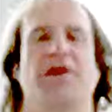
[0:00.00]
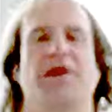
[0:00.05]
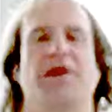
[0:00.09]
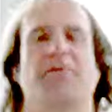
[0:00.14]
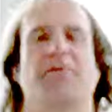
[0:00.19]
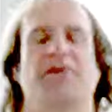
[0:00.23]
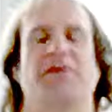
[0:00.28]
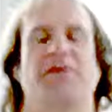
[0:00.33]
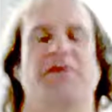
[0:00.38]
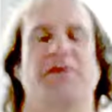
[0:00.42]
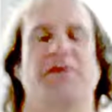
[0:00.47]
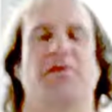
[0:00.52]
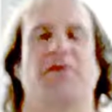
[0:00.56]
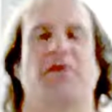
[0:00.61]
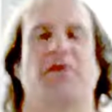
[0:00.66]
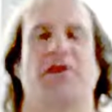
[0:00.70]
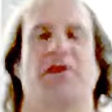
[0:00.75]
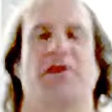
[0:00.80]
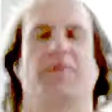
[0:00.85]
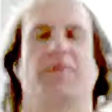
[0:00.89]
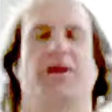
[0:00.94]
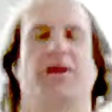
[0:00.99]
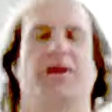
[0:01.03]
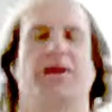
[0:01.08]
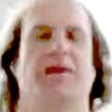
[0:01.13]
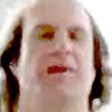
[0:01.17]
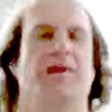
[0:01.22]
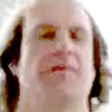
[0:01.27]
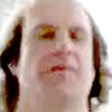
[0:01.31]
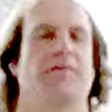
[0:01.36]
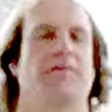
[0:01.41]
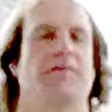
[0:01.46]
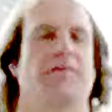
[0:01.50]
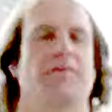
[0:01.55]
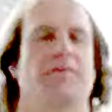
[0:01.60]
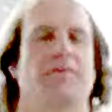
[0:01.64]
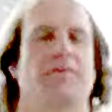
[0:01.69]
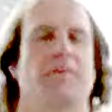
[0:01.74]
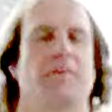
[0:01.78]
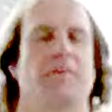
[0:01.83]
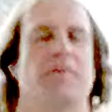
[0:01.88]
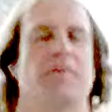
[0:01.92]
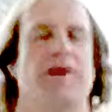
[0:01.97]
beat up in your dreams quite a bit.
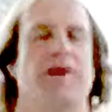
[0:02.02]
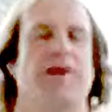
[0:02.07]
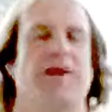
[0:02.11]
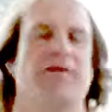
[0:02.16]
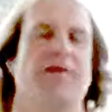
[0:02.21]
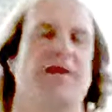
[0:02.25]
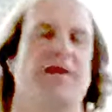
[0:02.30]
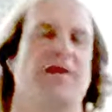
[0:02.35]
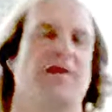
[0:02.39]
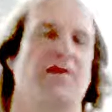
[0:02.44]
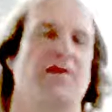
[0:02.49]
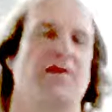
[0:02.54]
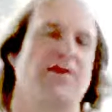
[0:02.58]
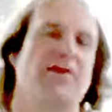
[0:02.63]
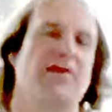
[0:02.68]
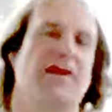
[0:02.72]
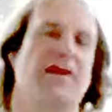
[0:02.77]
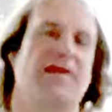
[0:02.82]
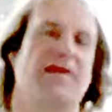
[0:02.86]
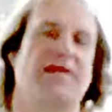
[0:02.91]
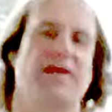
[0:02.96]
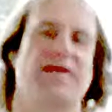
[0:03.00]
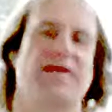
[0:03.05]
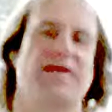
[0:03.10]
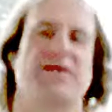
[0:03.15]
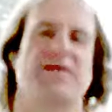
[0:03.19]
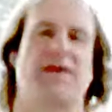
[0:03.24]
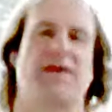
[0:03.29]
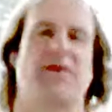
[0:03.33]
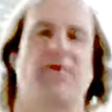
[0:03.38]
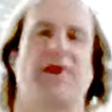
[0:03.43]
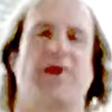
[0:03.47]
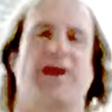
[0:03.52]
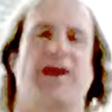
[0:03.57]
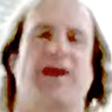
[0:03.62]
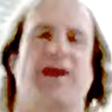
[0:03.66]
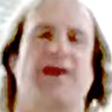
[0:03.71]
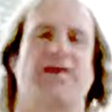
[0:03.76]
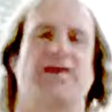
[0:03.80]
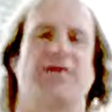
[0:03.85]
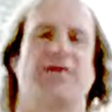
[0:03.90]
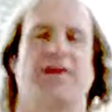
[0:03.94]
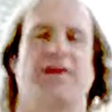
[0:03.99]
But as you get older, they
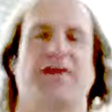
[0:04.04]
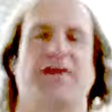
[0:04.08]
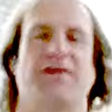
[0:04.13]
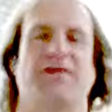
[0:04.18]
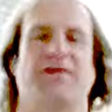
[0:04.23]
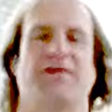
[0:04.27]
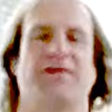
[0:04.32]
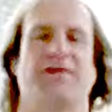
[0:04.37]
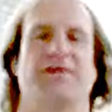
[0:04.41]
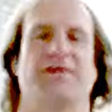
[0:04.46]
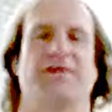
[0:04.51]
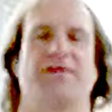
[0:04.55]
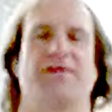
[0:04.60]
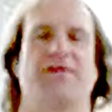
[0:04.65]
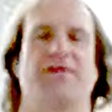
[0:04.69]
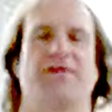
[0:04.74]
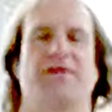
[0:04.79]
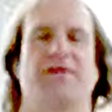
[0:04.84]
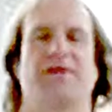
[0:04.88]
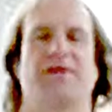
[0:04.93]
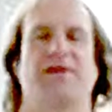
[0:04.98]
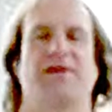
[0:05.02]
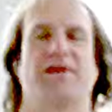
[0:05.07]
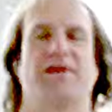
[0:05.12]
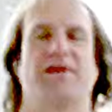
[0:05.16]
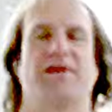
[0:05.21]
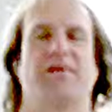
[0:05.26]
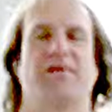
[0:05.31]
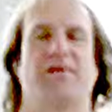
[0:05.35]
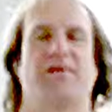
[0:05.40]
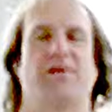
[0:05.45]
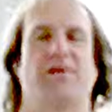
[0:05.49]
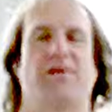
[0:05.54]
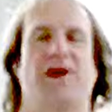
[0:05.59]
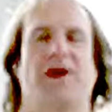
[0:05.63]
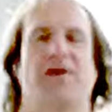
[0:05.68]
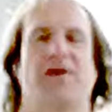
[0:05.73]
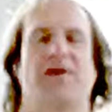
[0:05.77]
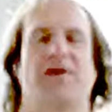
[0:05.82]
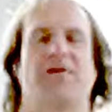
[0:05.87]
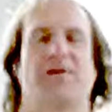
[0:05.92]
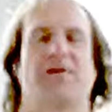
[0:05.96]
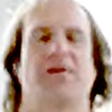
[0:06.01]
wane. You
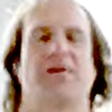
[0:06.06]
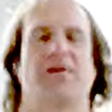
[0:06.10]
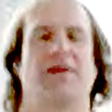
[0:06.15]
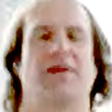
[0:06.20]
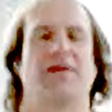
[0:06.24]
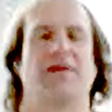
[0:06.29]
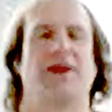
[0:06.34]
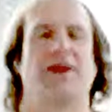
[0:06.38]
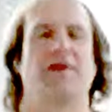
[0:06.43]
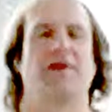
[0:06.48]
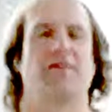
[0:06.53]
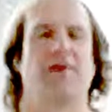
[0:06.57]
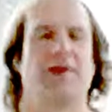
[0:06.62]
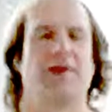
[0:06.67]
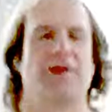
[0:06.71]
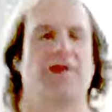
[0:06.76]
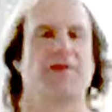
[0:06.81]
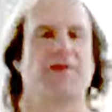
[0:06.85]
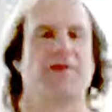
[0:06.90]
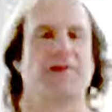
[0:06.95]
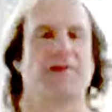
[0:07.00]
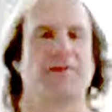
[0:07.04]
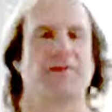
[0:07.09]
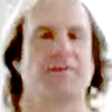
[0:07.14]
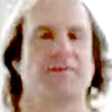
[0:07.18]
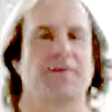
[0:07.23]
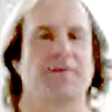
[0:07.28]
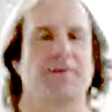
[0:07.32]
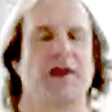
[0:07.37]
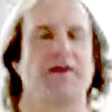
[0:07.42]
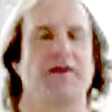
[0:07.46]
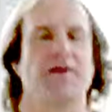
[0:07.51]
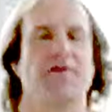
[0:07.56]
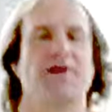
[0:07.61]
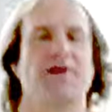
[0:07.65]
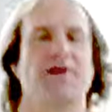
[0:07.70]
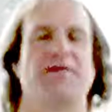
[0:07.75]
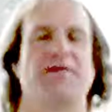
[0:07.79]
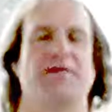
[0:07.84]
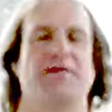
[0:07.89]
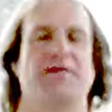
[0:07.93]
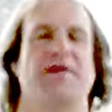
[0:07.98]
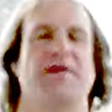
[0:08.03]
rarely, if ever, get nightmares. And the
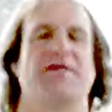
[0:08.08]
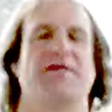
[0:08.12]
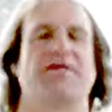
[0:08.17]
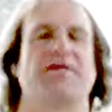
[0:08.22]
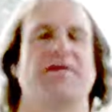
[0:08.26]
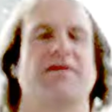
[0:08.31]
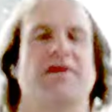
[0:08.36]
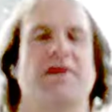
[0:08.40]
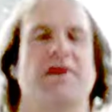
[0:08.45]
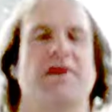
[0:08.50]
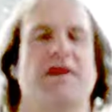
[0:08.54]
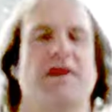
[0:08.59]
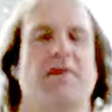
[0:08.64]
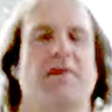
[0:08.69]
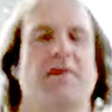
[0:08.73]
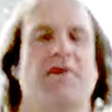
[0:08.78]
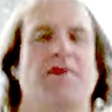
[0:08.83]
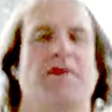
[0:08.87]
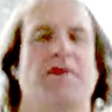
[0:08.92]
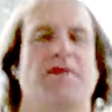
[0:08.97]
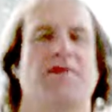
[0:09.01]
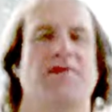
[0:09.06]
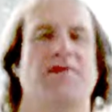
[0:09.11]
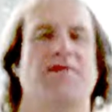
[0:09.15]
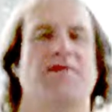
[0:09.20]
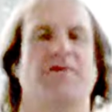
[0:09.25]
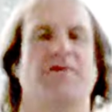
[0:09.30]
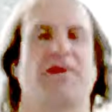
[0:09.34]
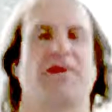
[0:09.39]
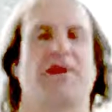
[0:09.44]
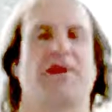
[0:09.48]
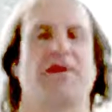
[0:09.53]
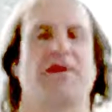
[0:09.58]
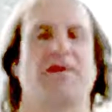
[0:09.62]
reason is because you've